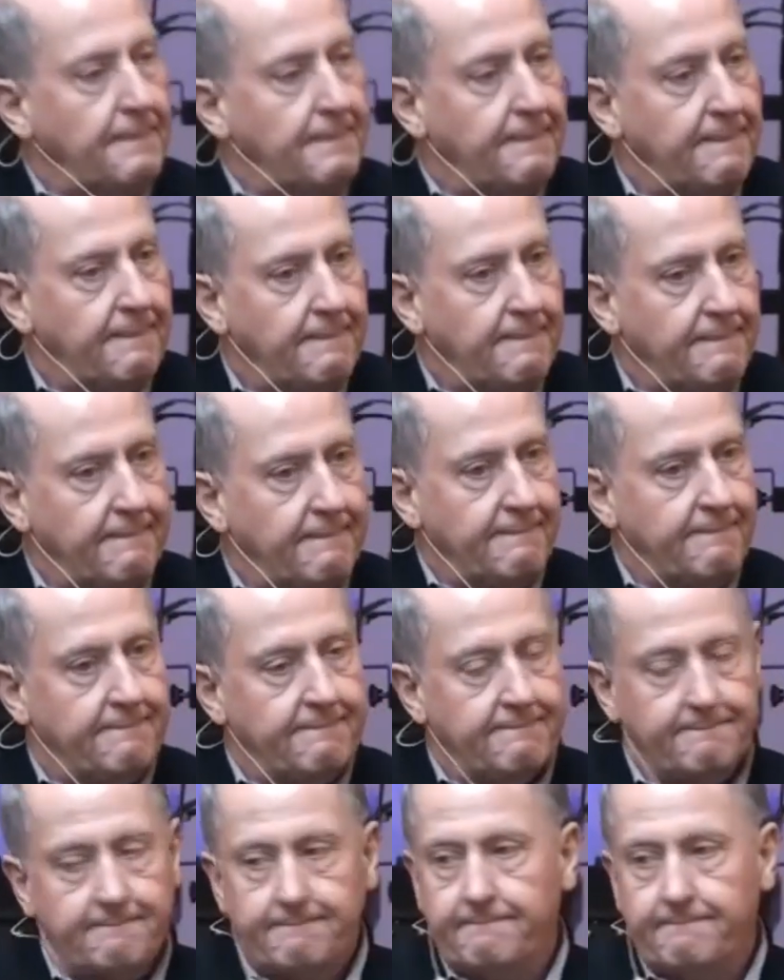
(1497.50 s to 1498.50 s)

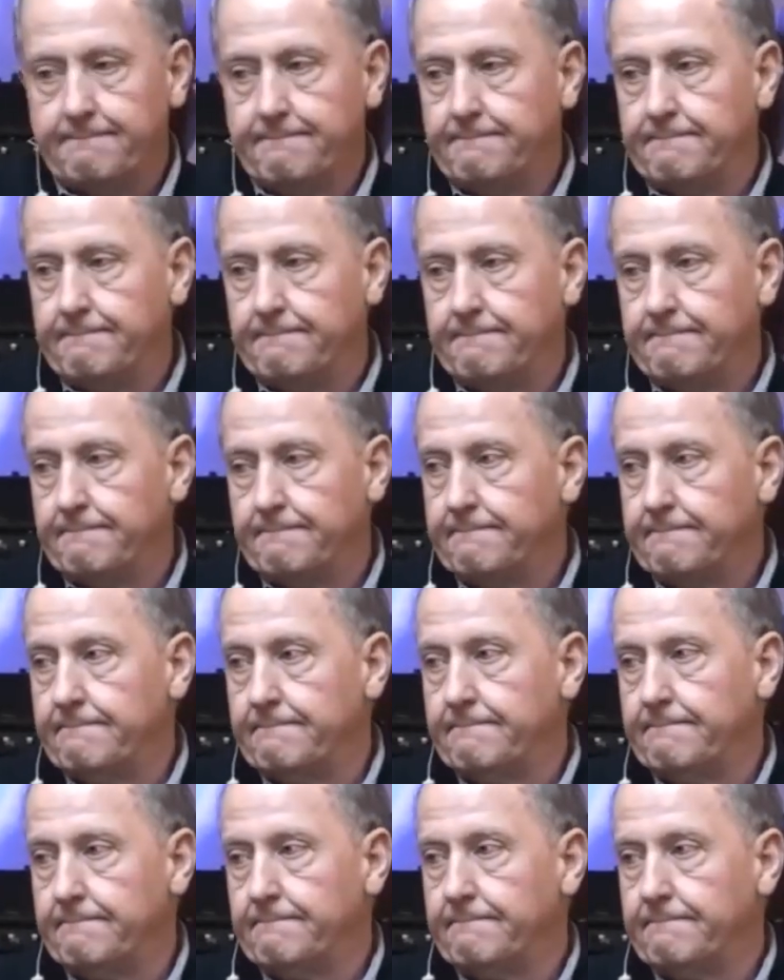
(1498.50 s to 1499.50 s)

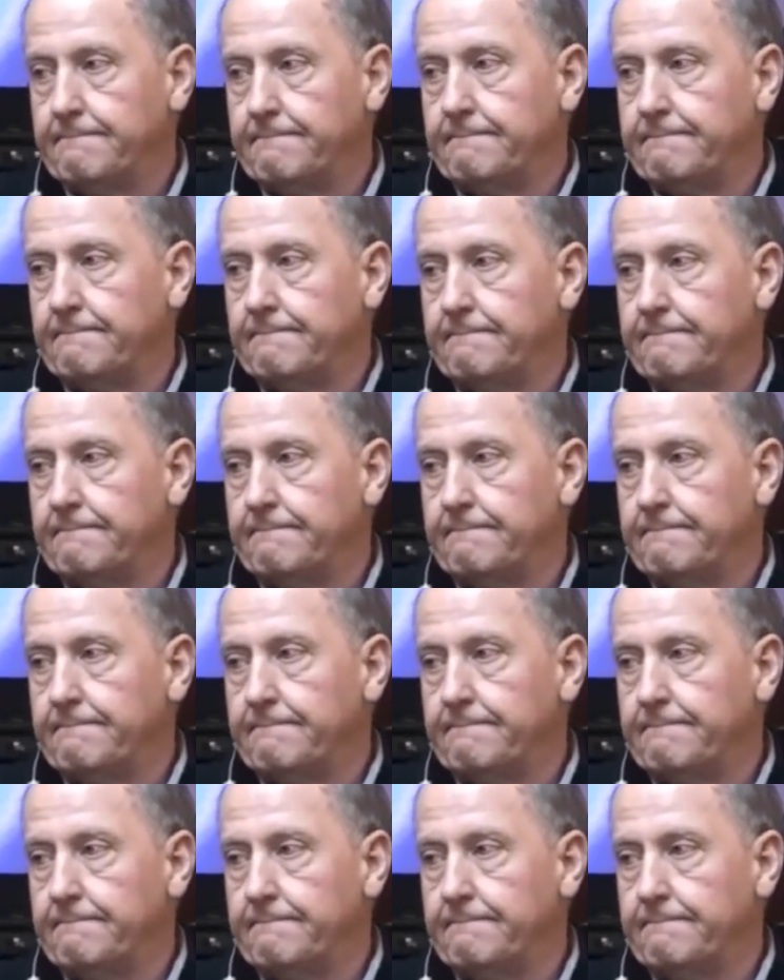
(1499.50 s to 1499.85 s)
(no one is talking)